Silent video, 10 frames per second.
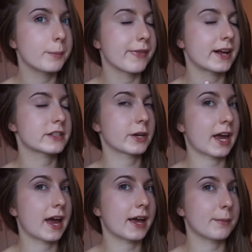but that's
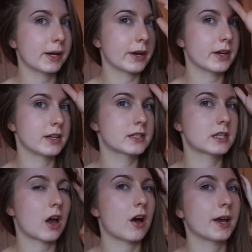okay because
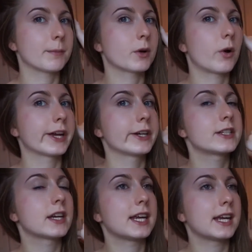I'm quite
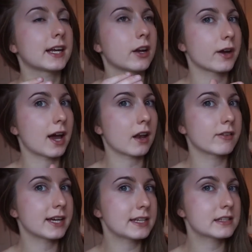good at eating low
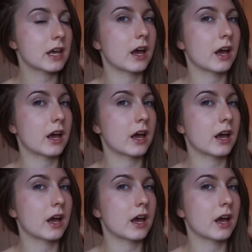calories,